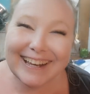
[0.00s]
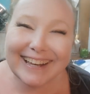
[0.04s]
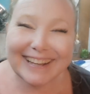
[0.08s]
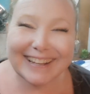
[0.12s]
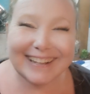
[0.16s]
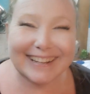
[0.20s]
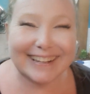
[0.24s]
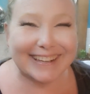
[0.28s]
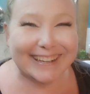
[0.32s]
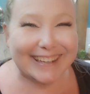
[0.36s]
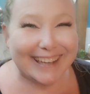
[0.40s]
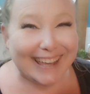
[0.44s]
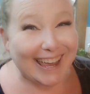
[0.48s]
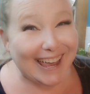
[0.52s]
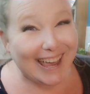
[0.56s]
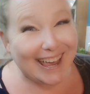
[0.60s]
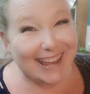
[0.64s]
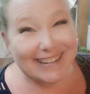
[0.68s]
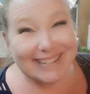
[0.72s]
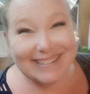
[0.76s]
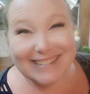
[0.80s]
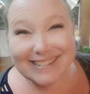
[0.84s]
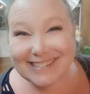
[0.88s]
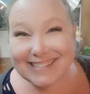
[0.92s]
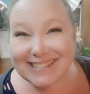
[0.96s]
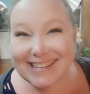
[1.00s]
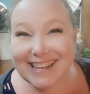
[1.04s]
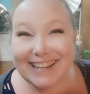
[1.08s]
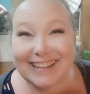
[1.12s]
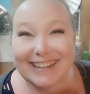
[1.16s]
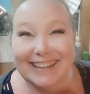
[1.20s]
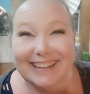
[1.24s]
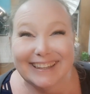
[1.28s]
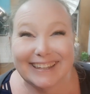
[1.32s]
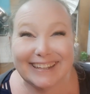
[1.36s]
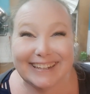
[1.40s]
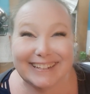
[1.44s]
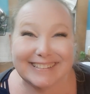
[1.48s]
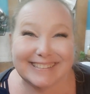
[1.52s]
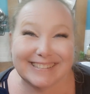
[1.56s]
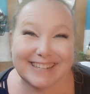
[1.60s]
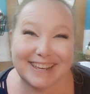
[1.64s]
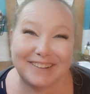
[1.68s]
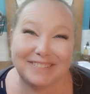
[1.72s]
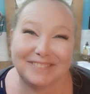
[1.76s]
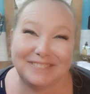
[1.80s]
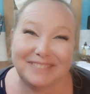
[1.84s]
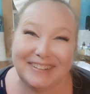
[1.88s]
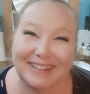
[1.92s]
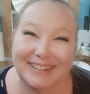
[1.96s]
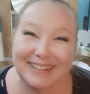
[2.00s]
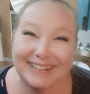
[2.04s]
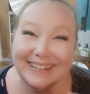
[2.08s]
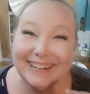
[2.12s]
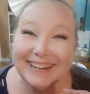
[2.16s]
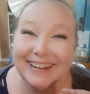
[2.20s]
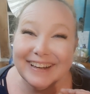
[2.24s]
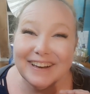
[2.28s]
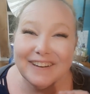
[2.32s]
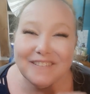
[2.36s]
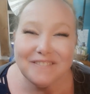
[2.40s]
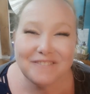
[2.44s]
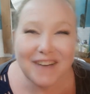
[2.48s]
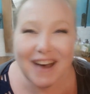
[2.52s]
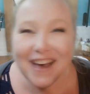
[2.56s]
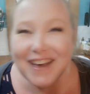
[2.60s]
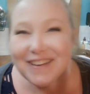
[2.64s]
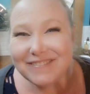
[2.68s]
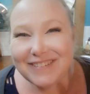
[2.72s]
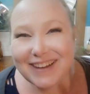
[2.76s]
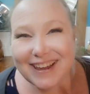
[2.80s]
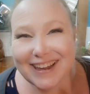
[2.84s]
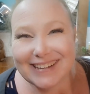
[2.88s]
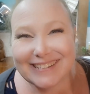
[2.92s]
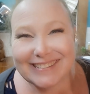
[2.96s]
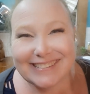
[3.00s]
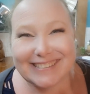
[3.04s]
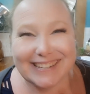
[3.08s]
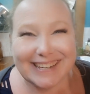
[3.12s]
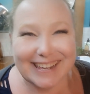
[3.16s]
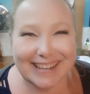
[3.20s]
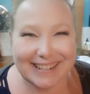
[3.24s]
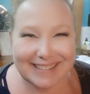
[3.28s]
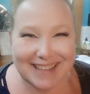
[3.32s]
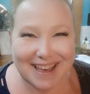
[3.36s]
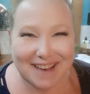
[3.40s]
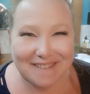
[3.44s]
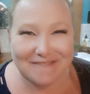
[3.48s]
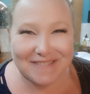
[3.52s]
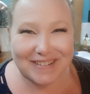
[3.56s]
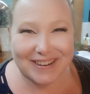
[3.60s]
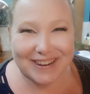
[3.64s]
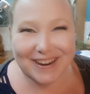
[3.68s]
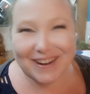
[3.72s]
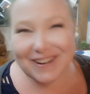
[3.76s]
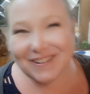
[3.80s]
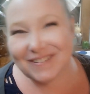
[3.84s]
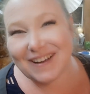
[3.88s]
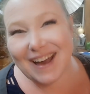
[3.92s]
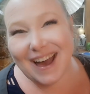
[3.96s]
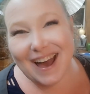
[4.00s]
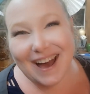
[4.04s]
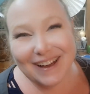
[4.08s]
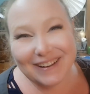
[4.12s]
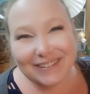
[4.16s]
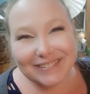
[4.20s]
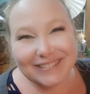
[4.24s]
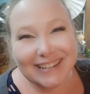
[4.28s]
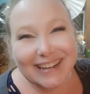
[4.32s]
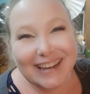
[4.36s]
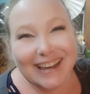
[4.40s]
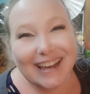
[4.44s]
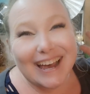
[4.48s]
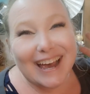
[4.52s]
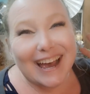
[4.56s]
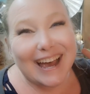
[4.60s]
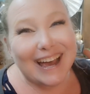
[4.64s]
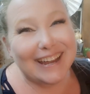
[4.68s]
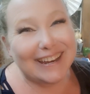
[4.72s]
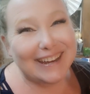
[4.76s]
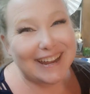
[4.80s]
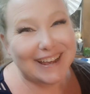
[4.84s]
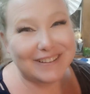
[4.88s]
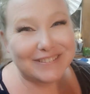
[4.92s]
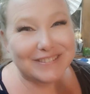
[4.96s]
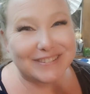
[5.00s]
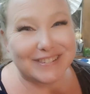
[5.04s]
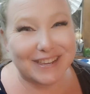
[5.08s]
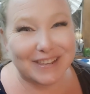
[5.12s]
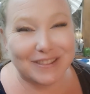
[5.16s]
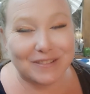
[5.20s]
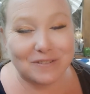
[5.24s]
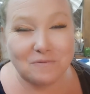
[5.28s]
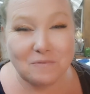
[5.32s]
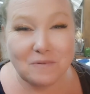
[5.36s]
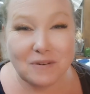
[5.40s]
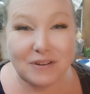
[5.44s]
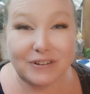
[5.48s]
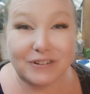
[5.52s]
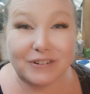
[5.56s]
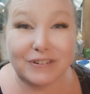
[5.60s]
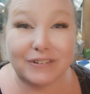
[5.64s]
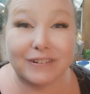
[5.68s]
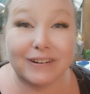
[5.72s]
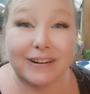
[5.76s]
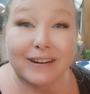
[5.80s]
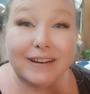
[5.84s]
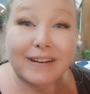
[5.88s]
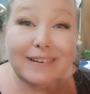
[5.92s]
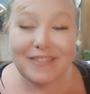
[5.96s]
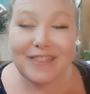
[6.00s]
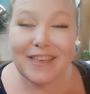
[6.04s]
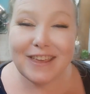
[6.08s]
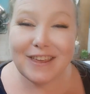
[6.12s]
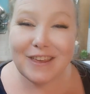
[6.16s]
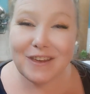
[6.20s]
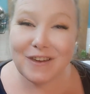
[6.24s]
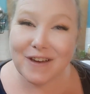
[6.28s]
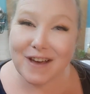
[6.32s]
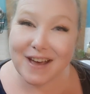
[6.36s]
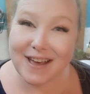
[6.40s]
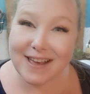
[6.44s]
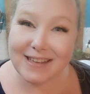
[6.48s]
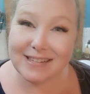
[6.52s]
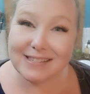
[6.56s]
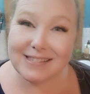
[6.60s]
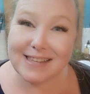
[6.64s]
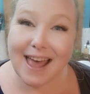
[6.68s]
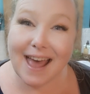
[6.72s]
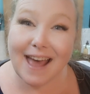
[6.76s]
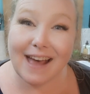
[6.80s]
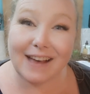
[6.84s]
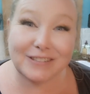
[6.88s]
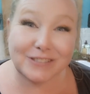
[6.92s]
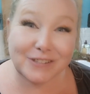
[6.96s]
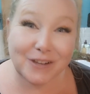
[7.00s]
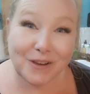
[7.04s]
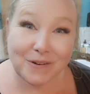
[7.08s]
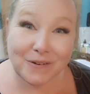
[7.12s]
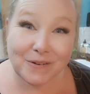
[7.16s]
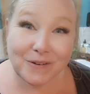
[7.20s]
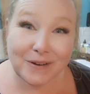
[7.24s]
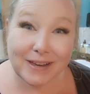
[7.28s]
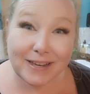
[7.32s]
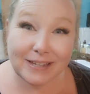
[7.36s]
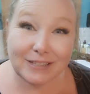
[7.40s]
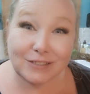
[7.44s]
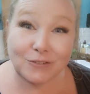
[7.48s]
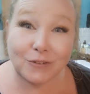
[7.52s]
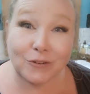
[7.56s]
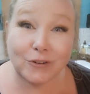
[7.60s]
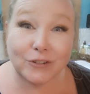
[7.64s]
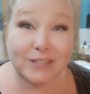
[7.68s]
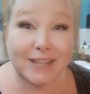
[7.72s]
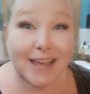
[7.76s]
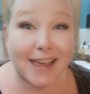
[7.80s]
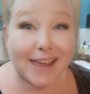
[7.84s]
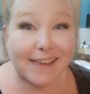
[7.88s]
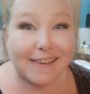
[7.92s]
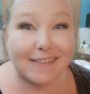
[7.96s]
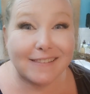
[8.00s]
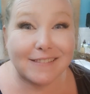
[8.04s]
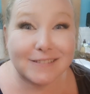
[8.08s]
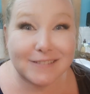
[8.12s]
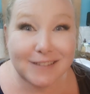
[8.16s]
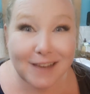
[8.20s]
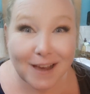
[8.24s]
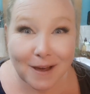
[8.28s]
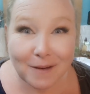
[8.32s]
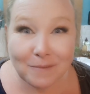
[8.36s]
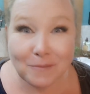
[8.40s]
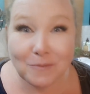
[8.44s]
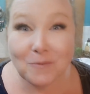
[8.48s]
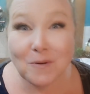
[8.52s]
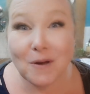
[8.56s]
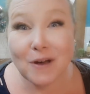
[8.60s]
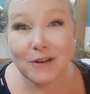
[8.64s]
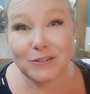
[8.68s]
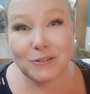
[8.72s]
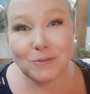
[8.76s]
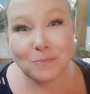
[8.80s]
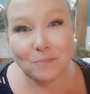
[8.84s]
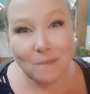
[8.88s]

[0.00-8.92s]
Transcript: Again, just at least give me five days to get that video out announcing the winner. Thank you guys, as always, for taking the time to watch